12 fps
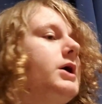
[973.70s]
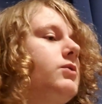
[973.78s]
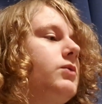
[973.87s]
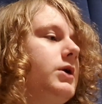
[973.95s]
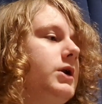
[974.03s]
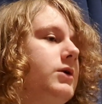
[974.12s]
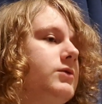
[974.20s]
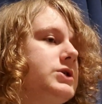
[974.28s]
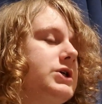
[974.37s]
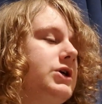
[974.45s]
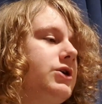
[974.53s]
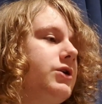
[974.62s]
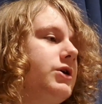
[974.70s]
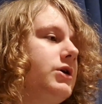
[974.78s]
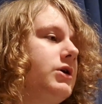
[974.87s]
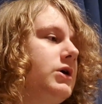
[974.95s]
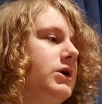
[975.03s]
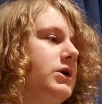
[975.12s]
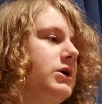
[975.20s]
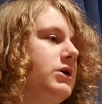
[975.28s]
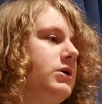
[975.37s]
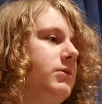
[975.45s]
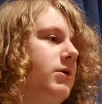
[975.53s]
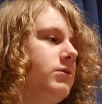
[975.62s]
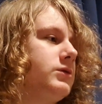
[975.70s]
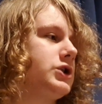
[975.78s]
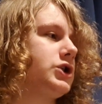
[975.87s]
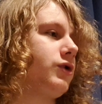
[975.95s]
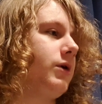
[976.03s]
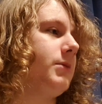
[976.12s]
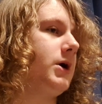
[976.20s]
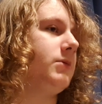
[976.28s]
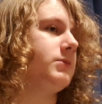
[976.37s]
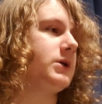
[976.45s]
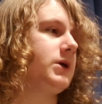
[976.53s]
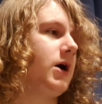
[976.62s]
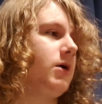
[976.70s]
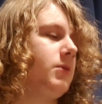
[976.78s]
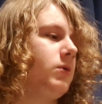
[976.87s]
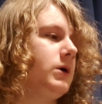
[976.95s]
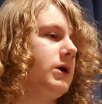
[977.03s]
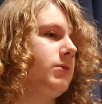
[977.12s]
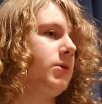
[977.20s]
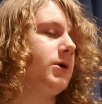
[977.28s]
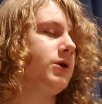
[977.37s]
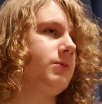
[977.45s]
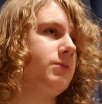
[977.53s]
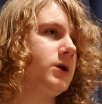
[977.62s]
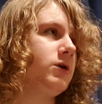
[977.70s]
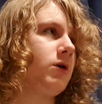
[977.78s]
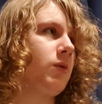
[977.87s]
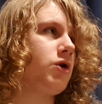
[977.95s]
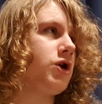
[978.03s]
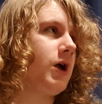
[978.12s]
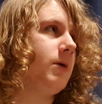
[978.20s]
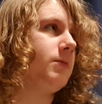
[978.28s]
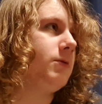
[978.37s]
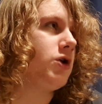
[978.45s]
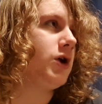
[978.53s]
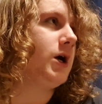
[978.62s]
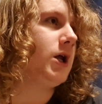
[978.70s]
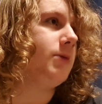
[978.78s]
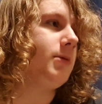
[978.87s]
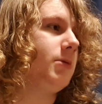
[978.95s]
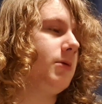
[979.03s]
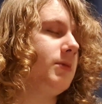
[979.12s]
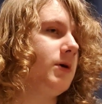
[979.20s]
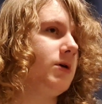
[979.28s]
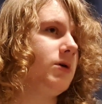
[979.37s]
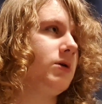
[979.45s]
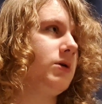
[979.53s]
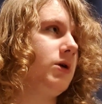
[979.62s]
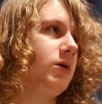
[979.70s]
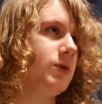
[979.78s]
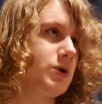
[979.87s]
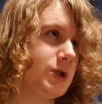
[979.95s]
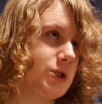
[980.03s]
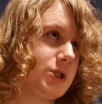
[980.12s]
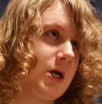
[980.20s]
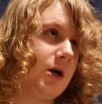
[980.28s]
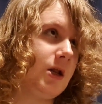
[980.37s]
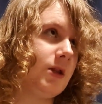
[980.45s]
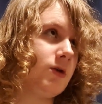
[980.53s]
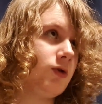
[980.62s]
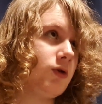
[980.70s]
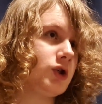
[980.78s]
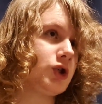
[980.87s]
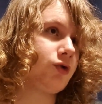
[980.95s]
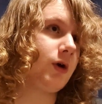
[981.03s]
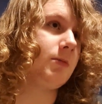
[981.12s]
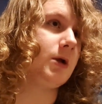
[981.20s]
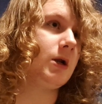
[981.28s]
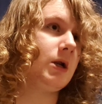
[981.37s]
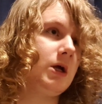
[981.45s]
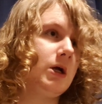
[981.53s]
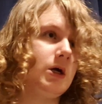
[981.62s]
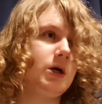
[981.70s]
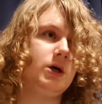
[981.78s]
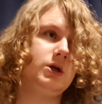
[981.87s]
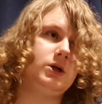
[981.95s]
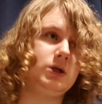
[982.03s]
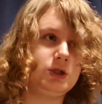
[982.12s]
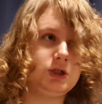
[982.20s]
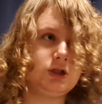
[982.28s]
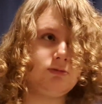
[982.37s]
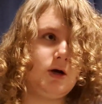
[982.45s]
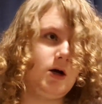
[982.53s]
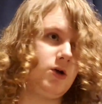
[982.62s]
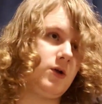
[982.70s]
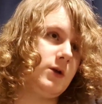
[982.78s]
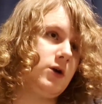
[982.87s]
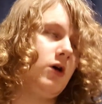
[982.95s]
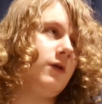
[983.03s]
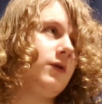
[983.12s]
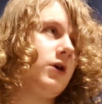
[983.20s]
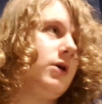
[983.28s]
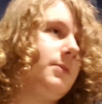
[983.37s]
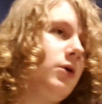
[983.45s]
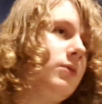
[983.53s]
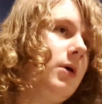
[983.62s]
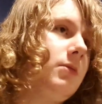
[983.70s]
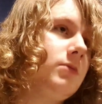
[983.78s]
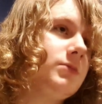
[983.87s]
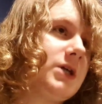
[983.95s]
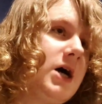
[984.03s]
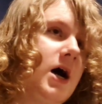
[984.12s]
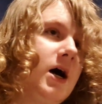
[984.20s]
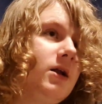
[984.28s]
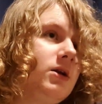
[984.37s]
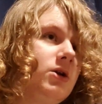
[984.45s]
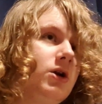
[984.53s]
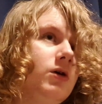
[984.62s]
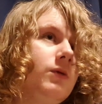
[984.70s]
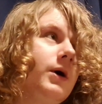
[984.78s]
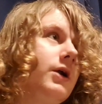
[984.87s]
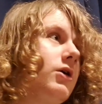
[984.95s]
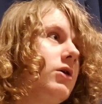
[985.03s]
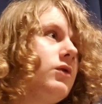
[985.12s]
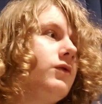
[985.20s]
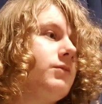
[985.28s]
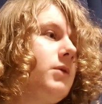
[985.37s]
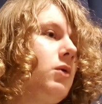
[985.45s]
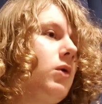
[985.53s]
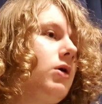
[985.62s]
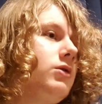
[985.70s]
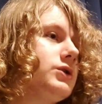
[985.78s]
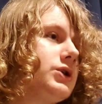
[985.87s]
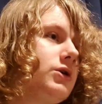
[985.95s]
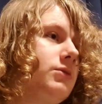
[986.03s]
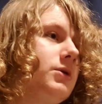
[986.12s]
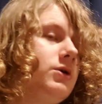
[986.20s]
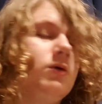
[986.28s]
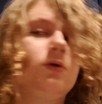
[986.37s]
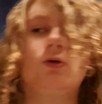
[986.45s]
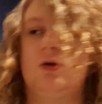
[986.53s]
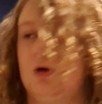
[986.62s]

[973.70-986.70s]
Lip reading: when he was here, and Mum was screaming at him to get him away. And my dog was shaking at my mum, and he was just standing at the door screaming. And he just smashed the coffee cup out of my mum's hand. You know, it went all over my walls and on my door